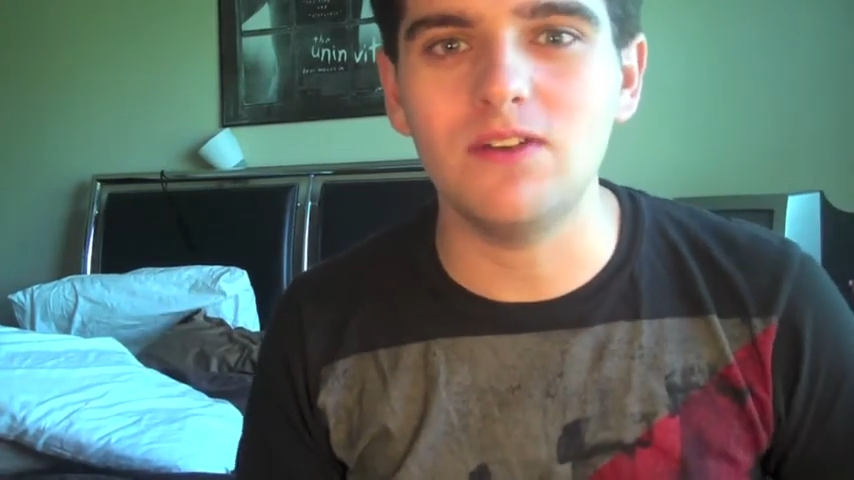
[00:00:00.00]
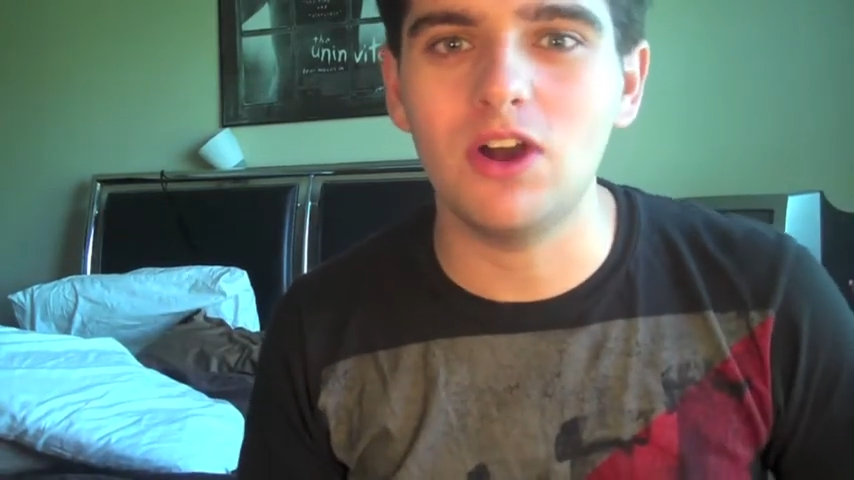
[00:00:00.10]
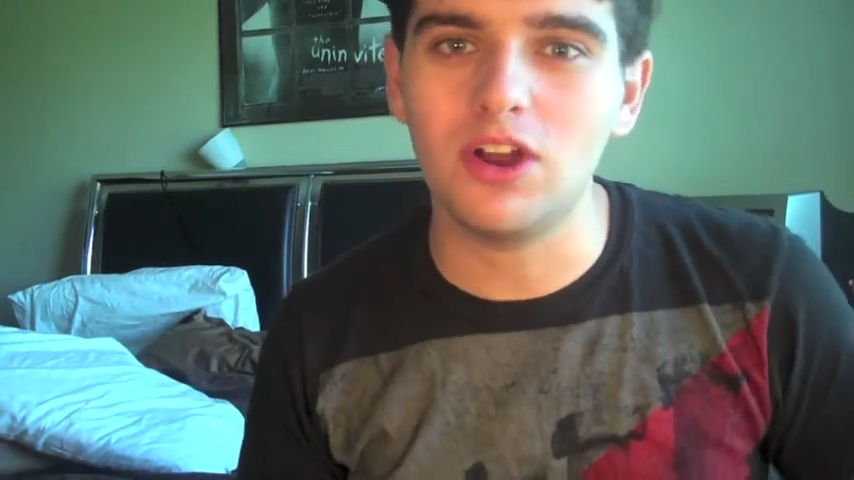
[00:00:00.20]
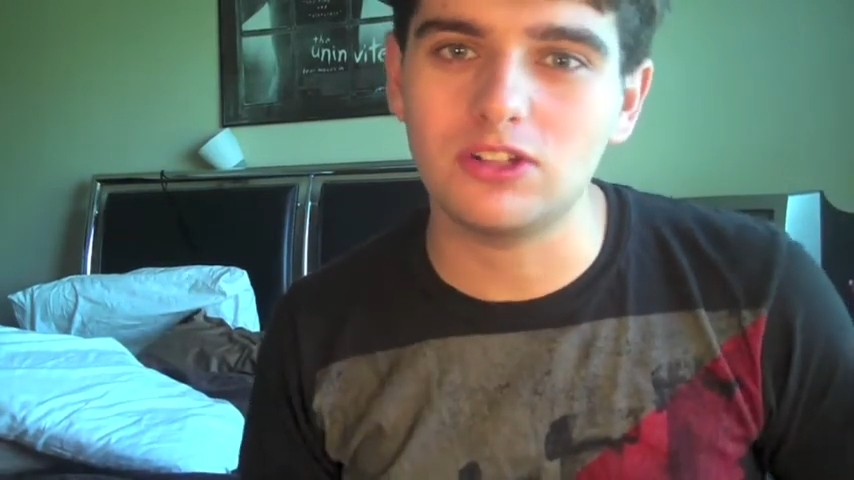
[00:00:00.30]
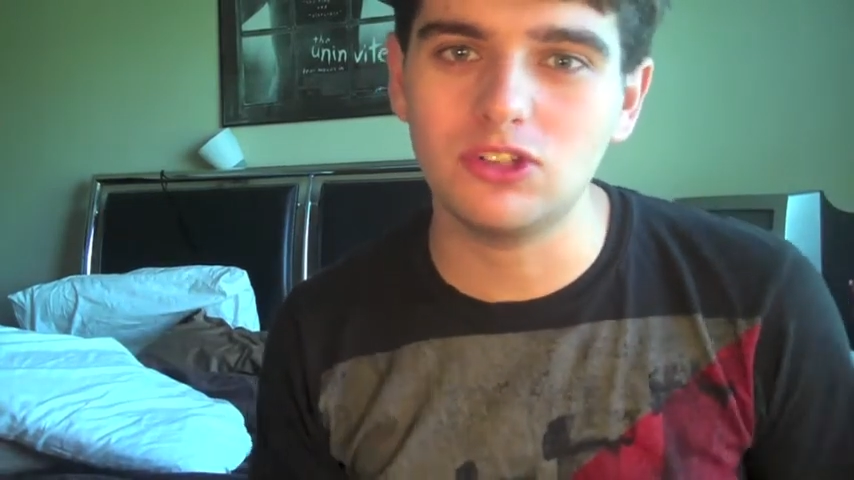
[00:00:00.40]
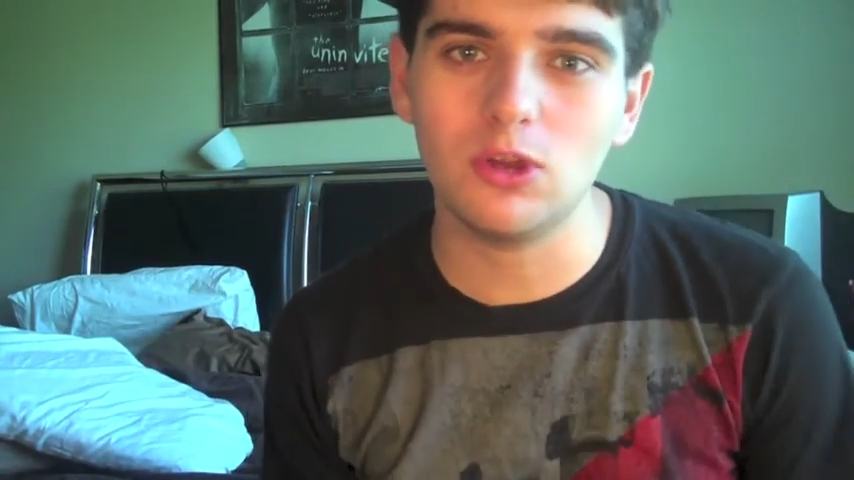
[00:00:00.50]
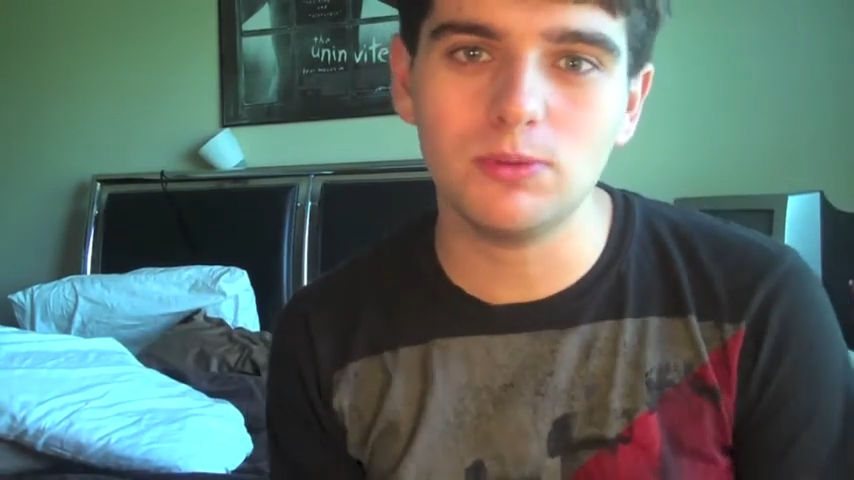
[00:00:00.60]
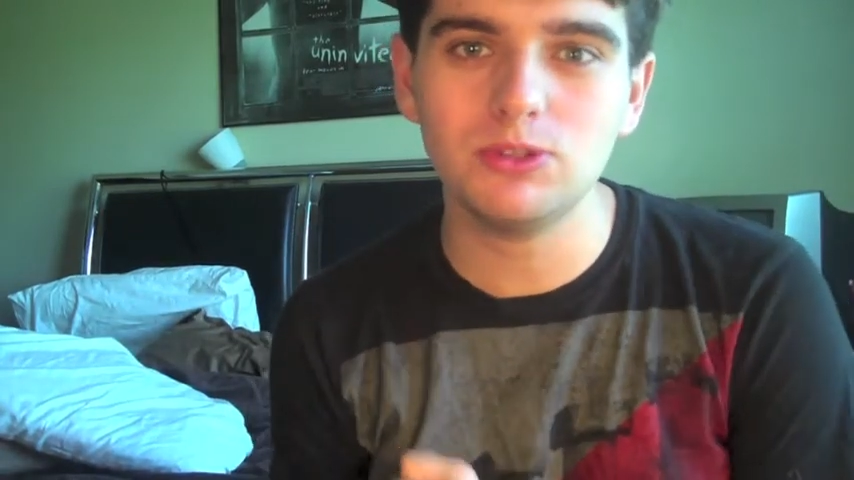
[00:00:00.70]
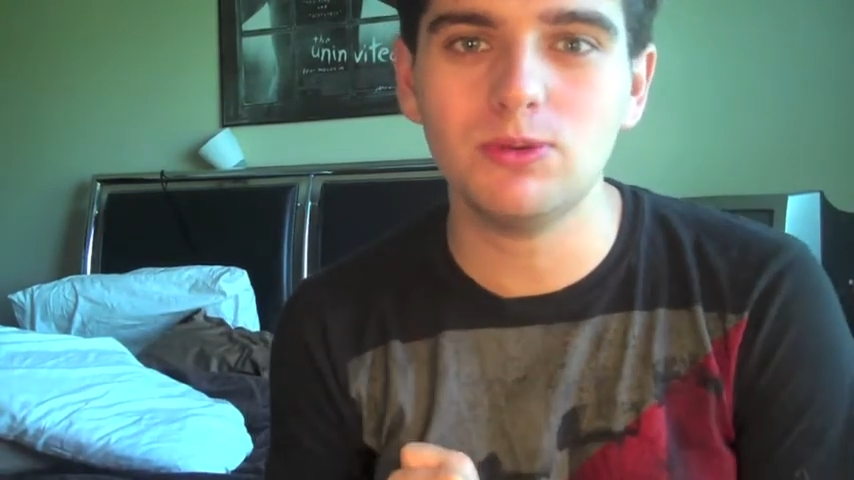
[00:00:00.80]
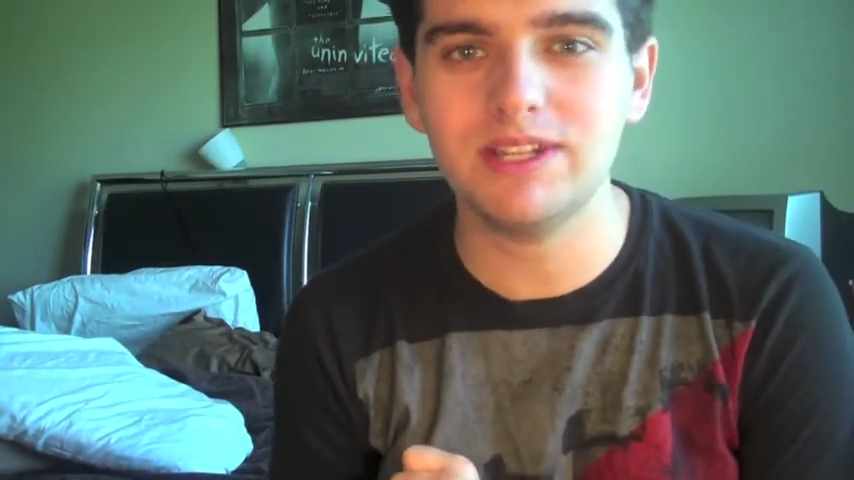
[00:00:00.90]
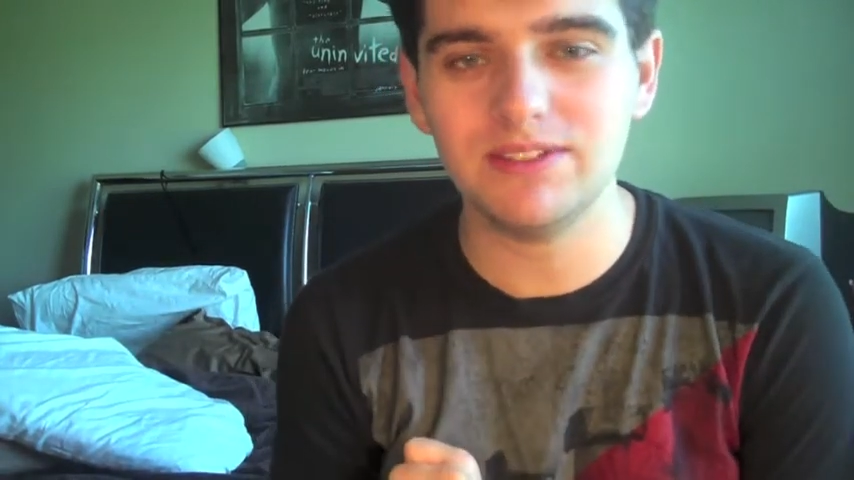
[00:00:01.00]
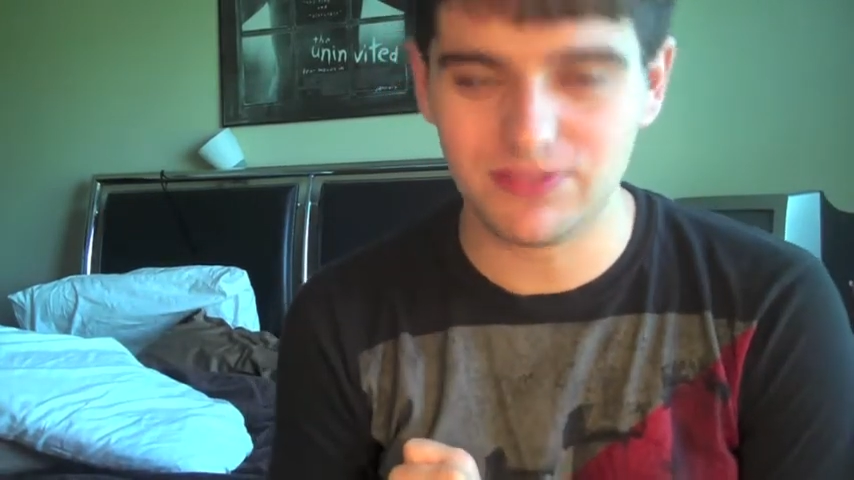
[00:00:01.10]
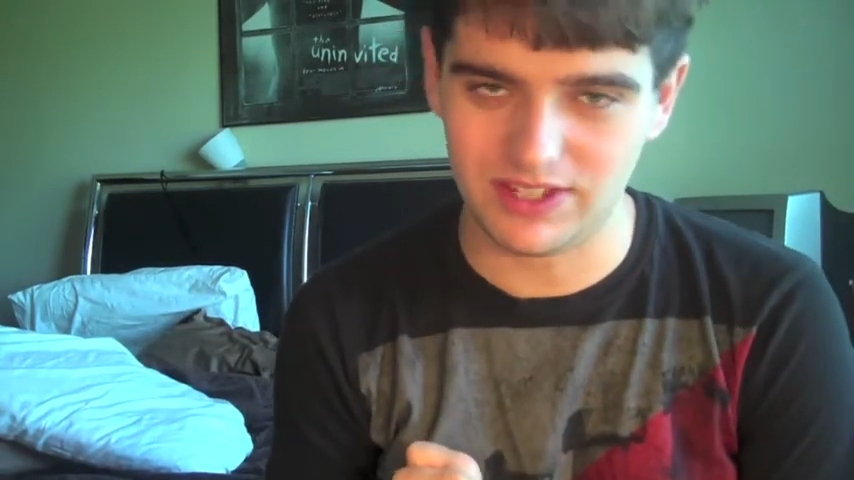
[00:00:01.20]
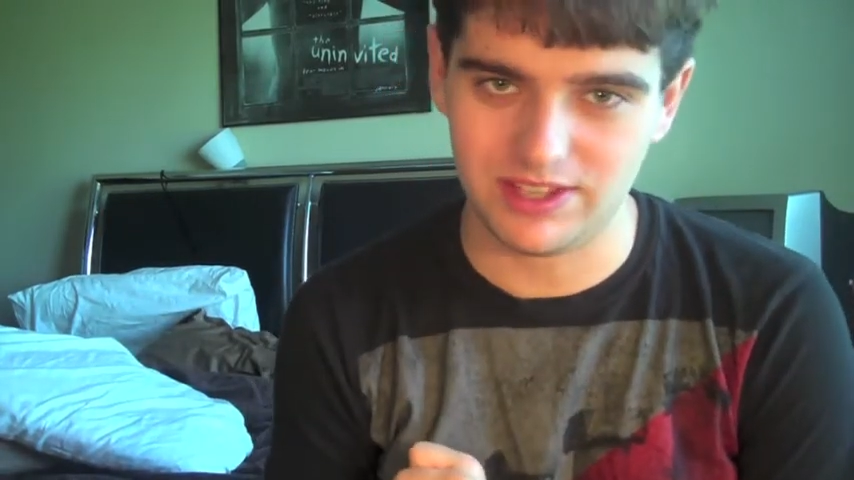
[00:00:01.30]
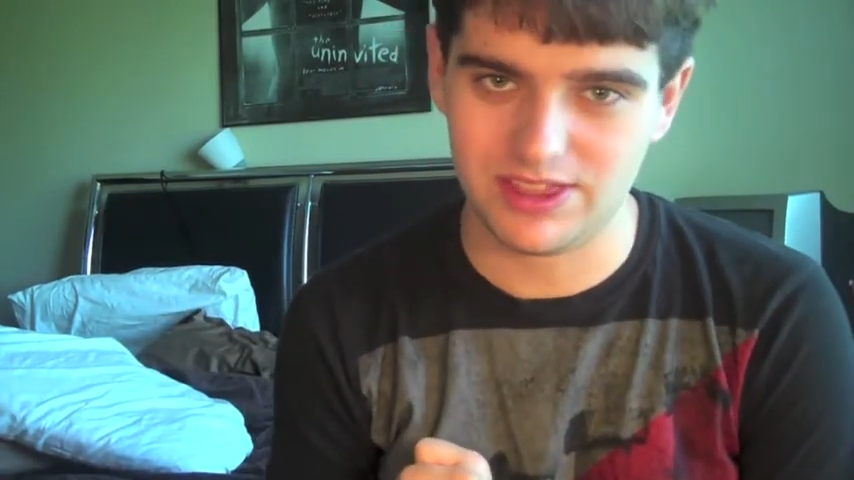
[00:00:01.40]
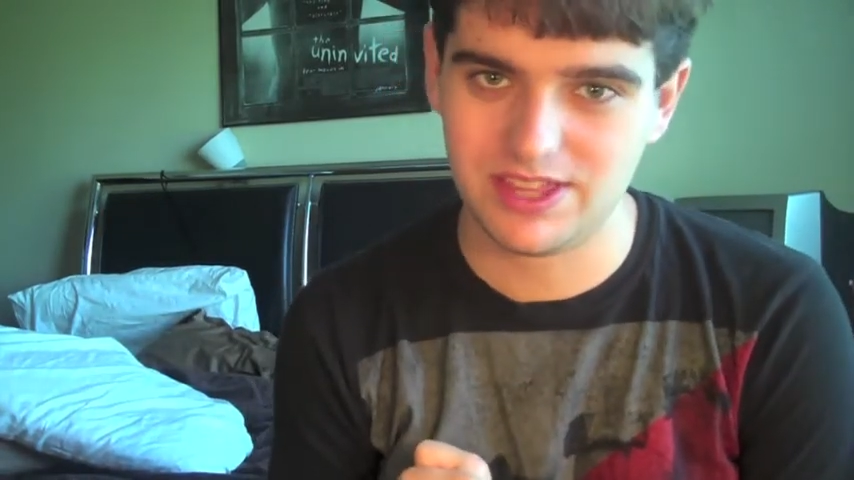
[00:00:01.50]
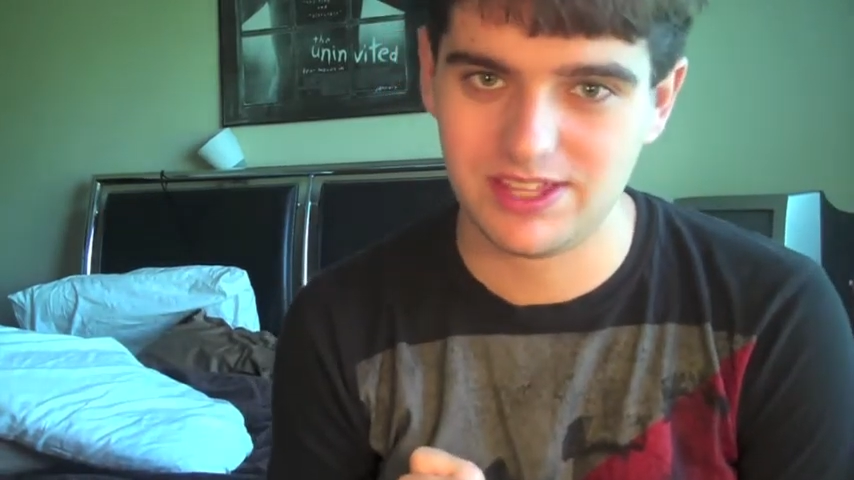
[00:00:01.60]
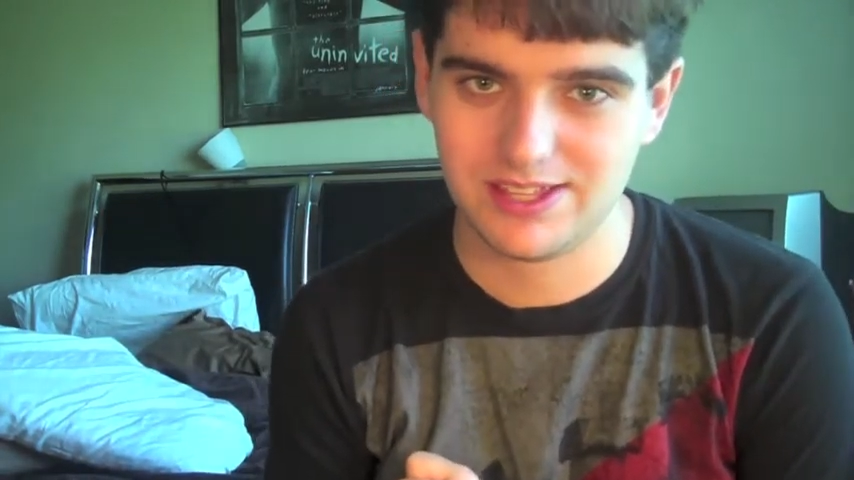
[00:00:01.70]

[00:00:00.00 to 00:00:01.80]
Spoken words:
on October 25th.